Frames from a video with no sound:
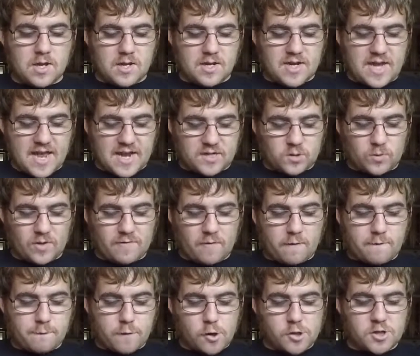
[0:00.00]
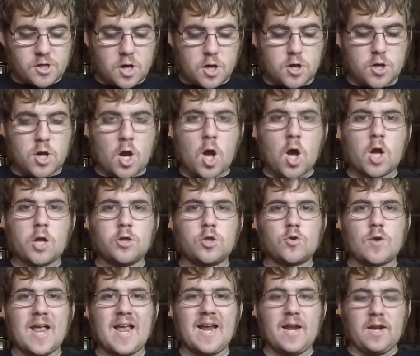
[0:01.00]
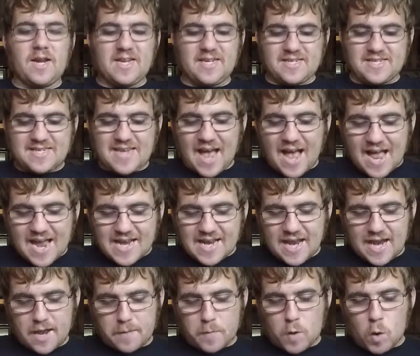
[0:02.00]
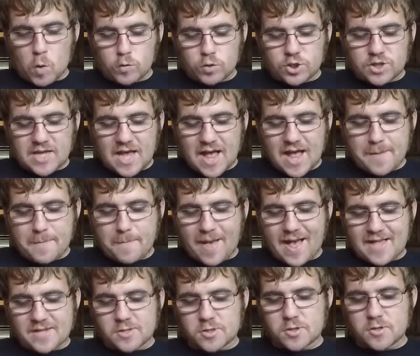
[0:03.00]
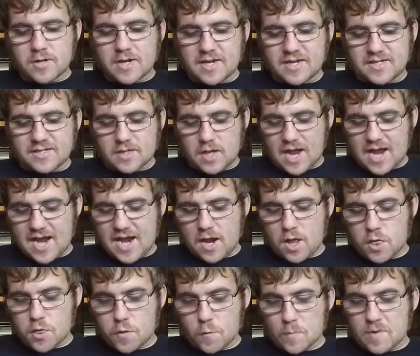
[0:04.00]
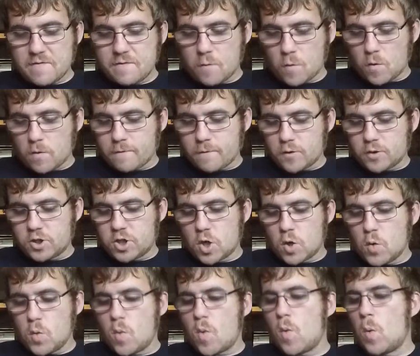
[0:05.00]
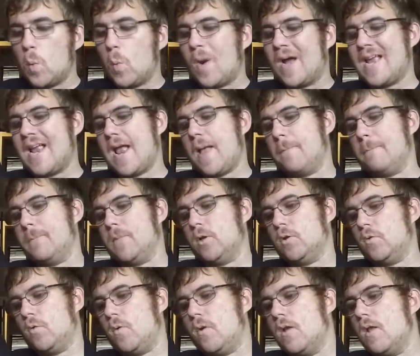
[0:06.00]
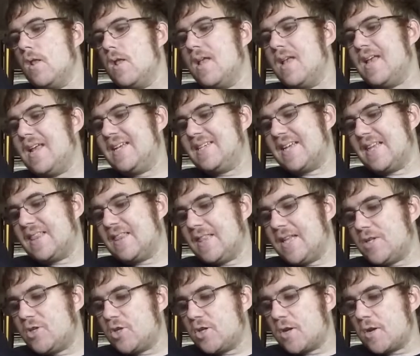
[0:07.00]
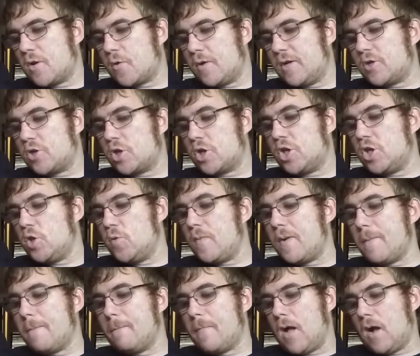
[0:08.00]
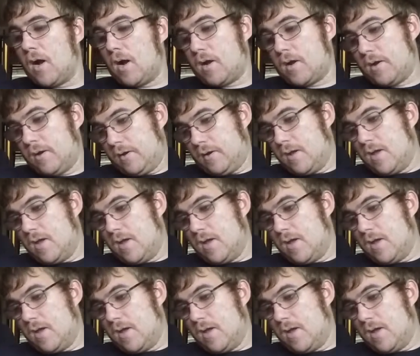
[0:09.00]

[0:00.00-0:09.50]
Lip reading: Next, we have our first non-dragon. It is Taigam Ojutai Master. It is a 3/4 for 2 white and blue. It is a legendary creature, human monk.